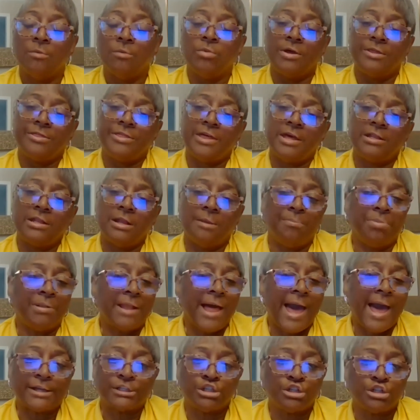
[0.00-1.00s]
within the
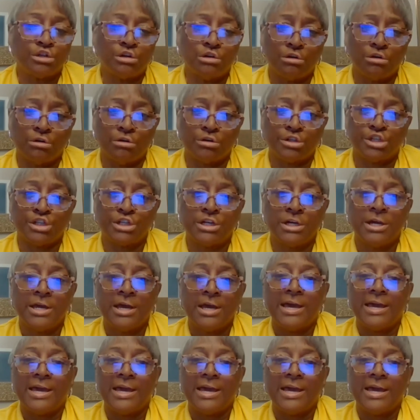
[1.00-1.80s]
Black church,